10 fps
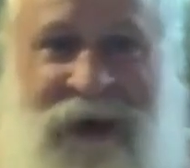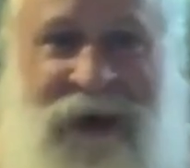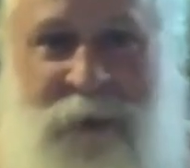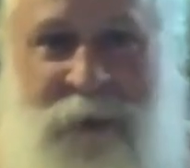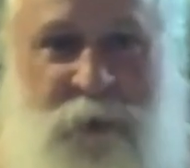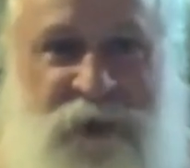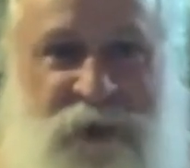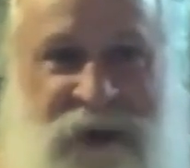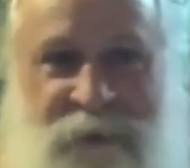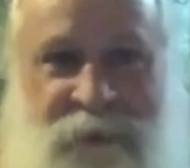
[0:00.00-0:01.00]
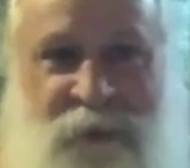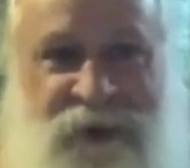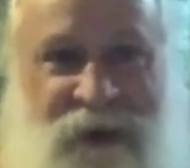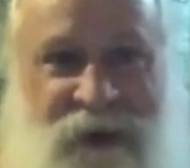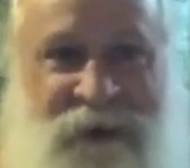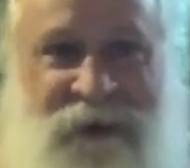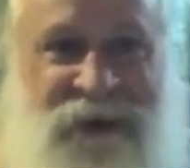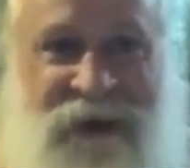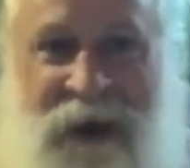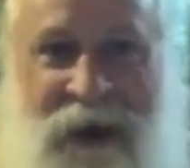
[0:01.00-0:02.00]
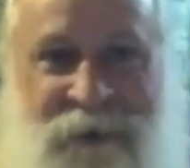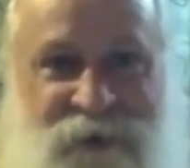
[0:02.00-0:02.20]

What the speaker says: hammers, shovels, saws, knives,